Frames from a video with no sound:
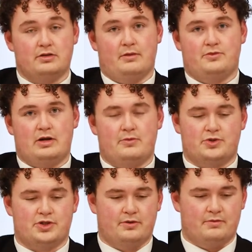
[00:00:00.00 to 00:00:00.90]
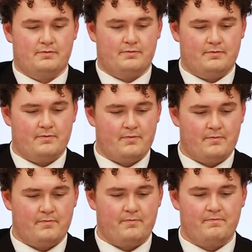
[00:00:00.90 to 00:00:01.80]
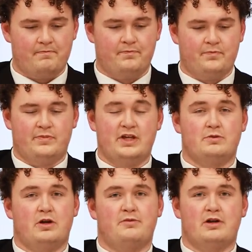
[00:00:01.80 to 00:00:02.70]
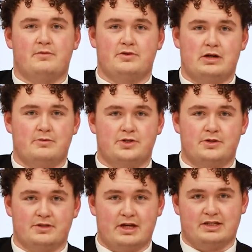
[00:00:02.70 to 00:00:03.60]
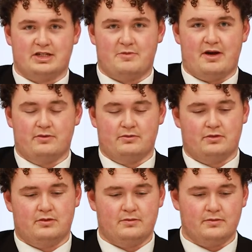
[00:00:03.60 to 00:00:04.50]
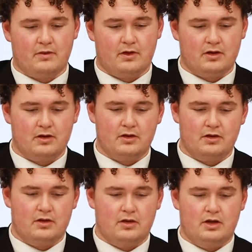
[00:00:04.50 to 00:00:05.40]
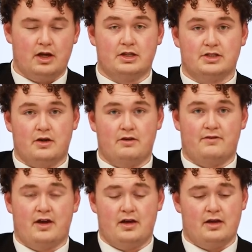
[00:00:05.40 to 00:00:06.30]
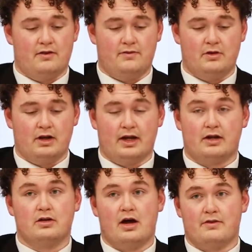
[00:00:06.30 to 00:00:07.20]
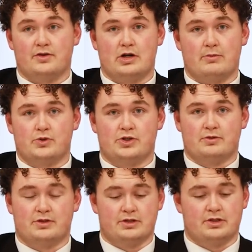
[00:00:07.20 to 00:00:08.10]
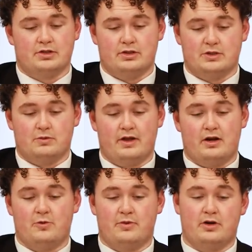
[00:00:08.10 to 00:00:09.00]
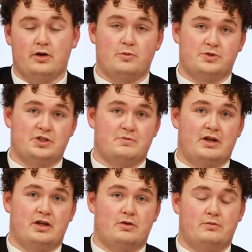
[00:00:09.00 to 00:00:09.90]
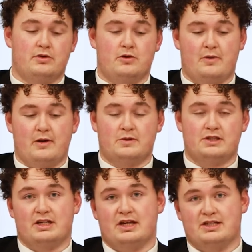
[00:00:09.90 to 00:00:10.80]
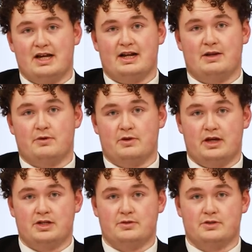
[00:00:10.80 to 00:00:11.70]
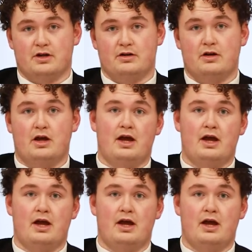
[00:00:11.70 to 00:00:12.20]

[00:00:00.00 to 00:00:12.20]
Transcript: type Troubleshoot. This will open up the Troubleshoot settings panel. Inside of here, if you click Other Troubleshooters, this will then open an options menu, but you'll be able to see exactly what the issues are